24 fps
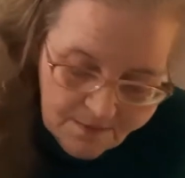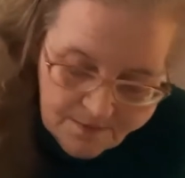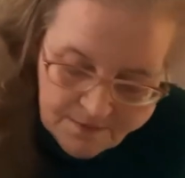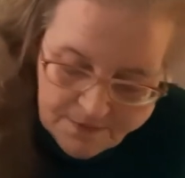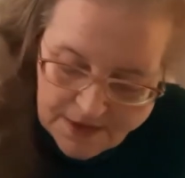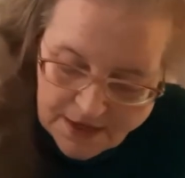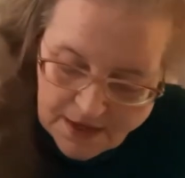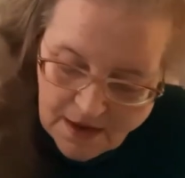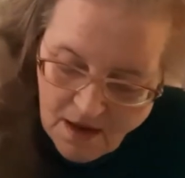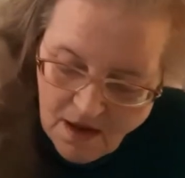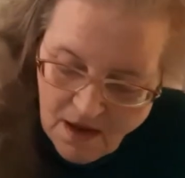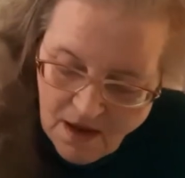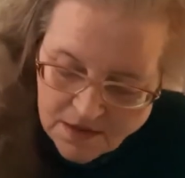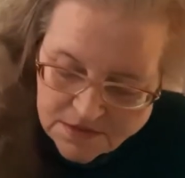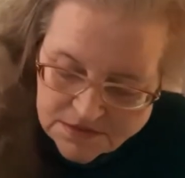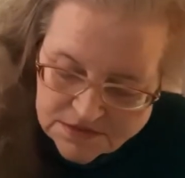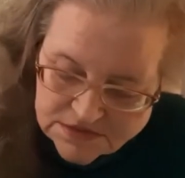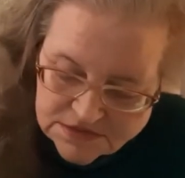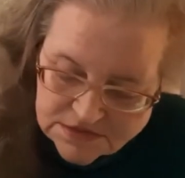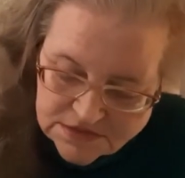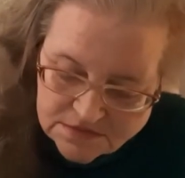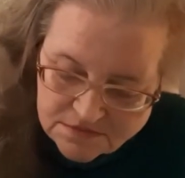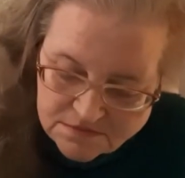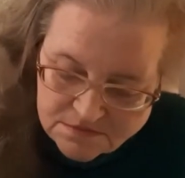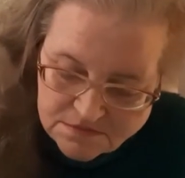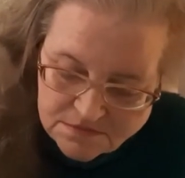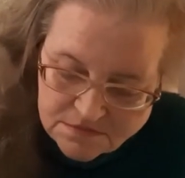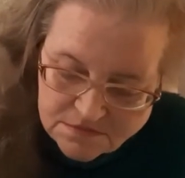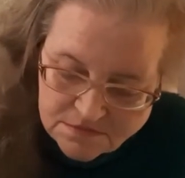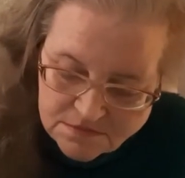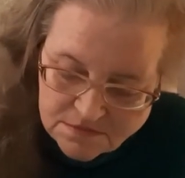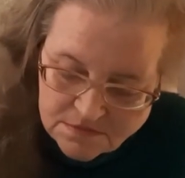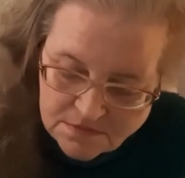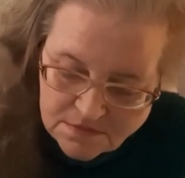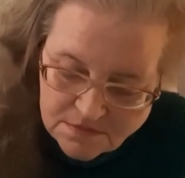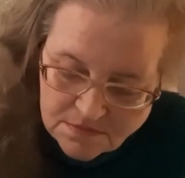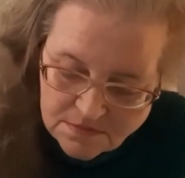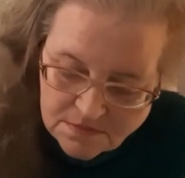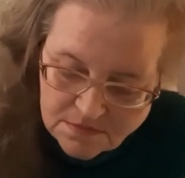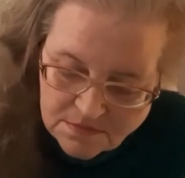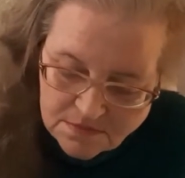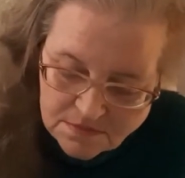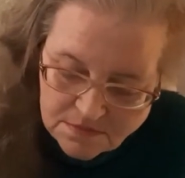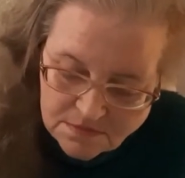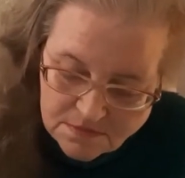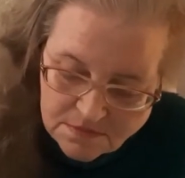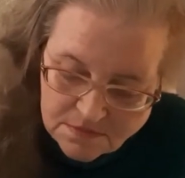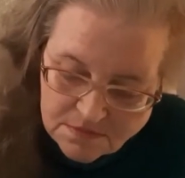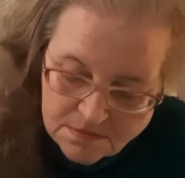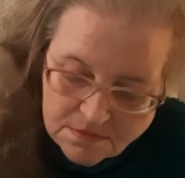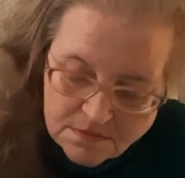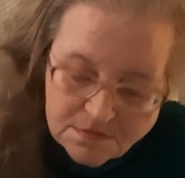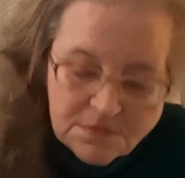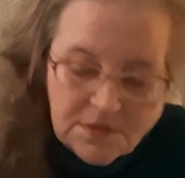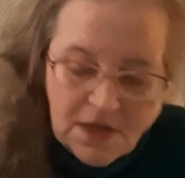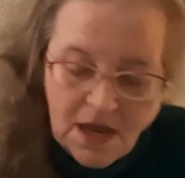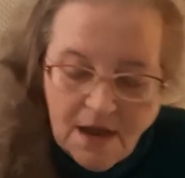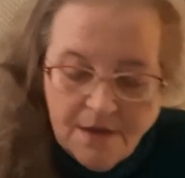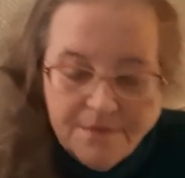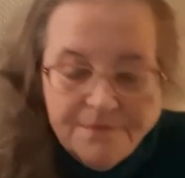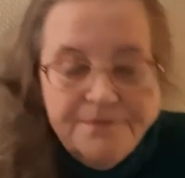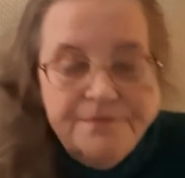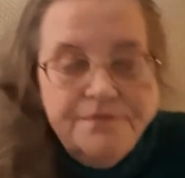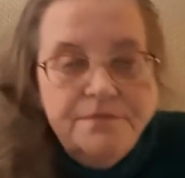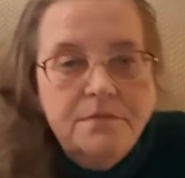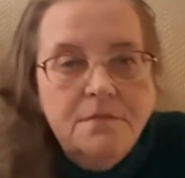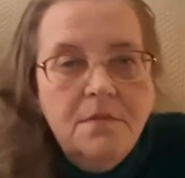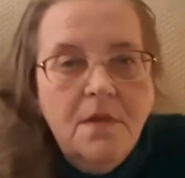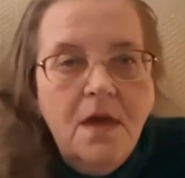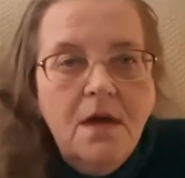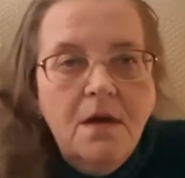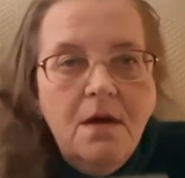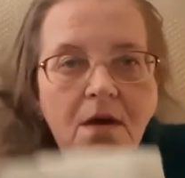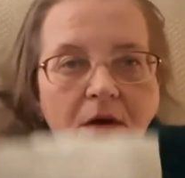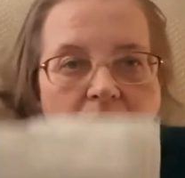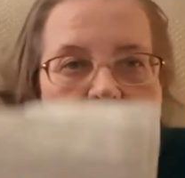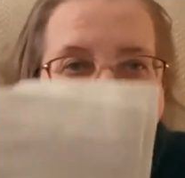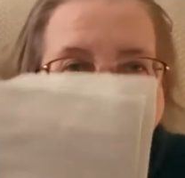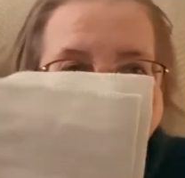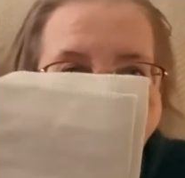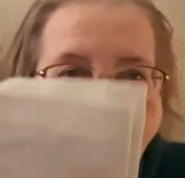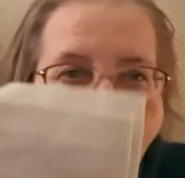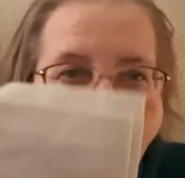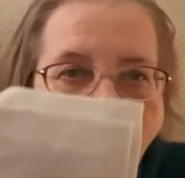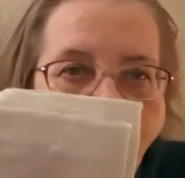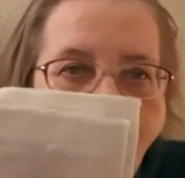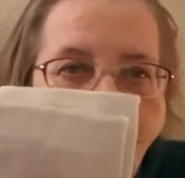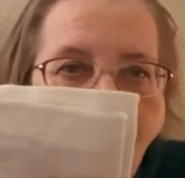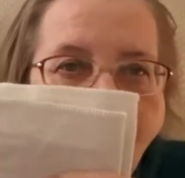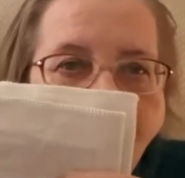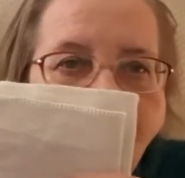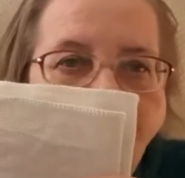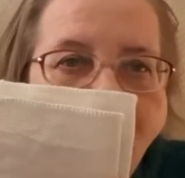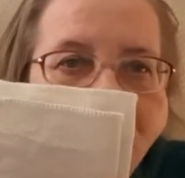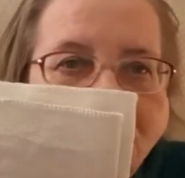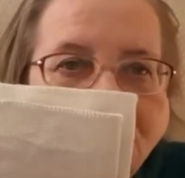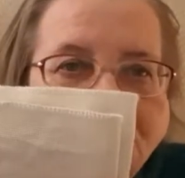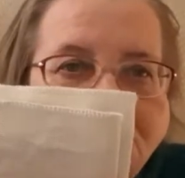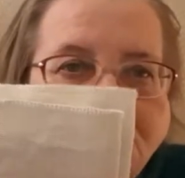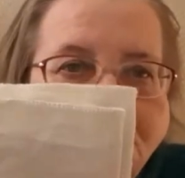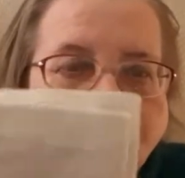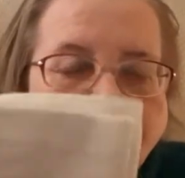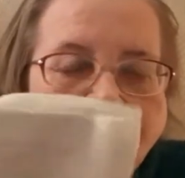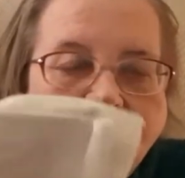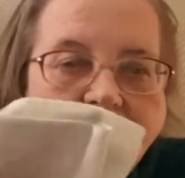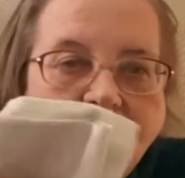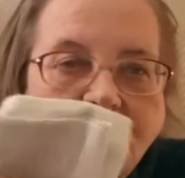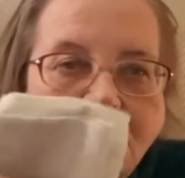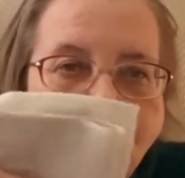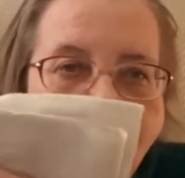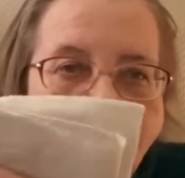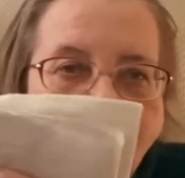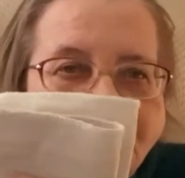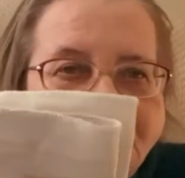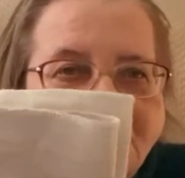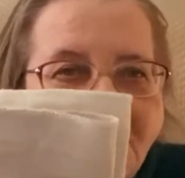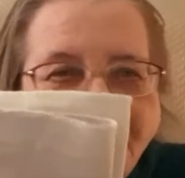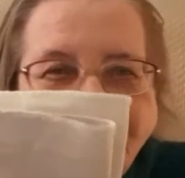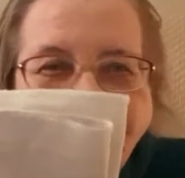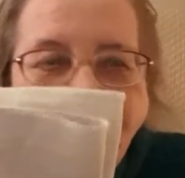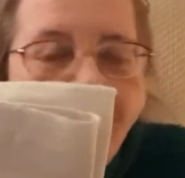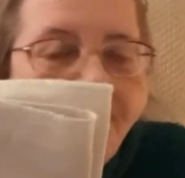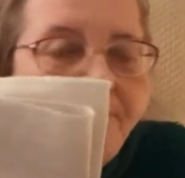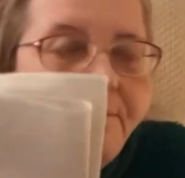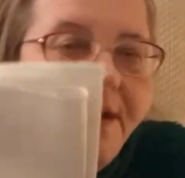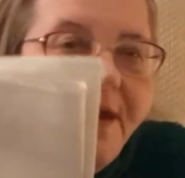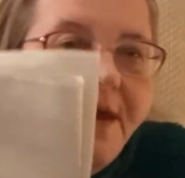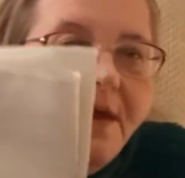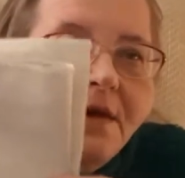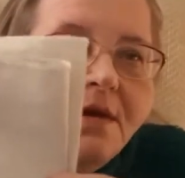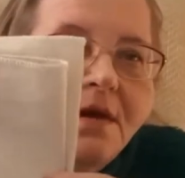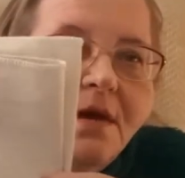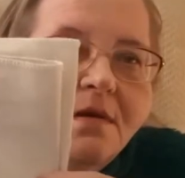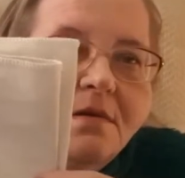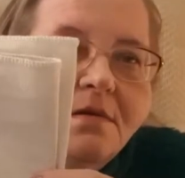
Because, yeah, we're almost, it's not that big.